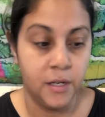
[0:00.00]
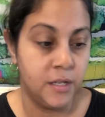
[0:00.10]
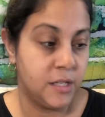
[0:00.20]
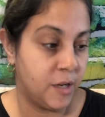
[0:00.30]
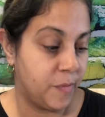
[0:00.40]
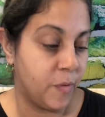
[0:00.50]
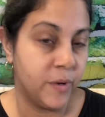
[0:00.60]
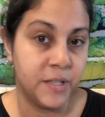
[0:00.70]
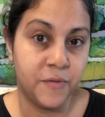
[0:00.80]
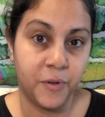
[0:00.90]
separate
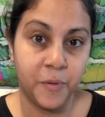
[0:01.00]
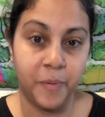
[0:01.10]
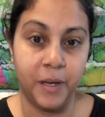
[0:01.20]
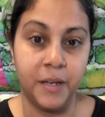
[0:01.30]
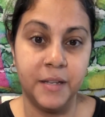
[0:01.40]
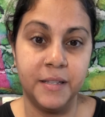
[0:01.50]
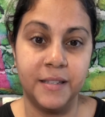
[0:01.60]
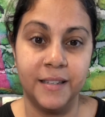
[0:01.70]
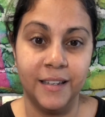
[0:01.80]
ones for the pigs.